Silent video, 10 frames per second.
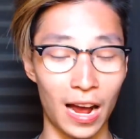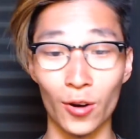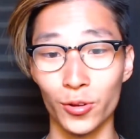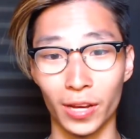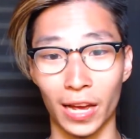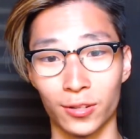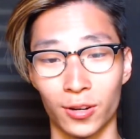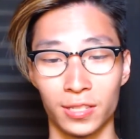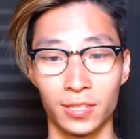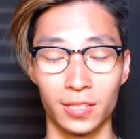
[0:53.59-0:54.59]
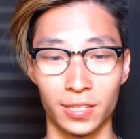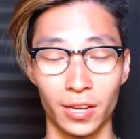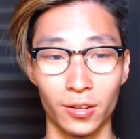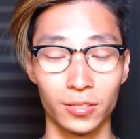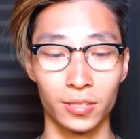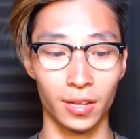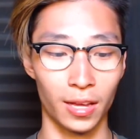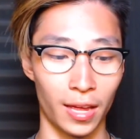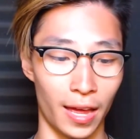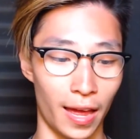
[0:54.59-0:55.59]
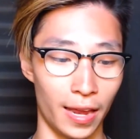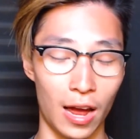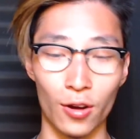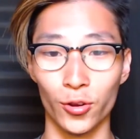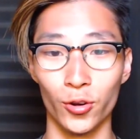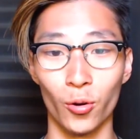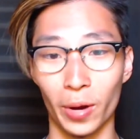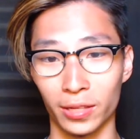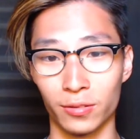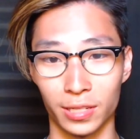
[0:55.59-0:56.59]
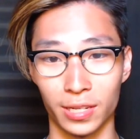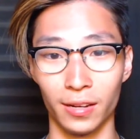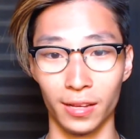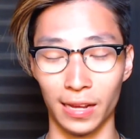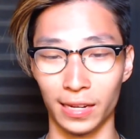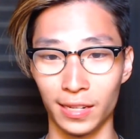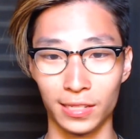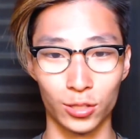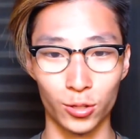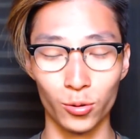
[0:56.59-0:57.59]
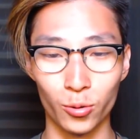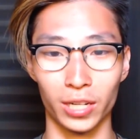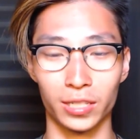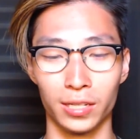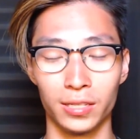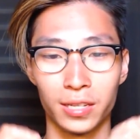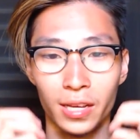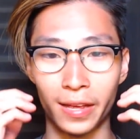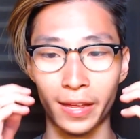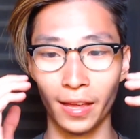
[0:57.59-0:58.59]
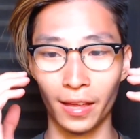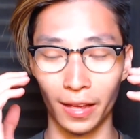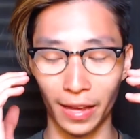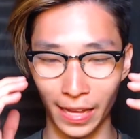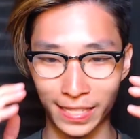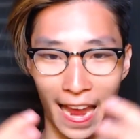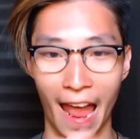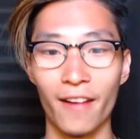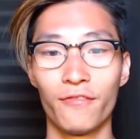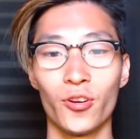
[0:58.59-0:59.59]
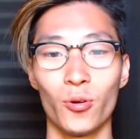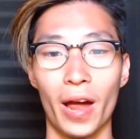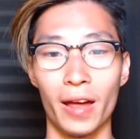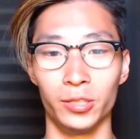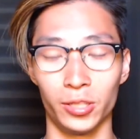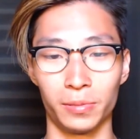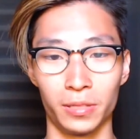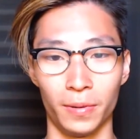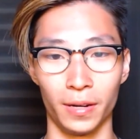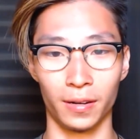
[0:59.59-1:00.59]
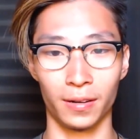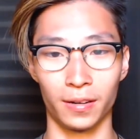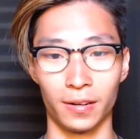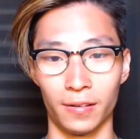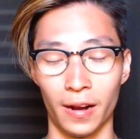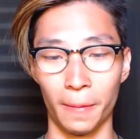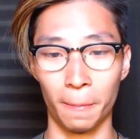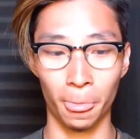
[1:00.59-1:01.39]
How do you get consistent sales and how do you know when to scale it? Like these two questions, it's everywhere in dropshipping, all right?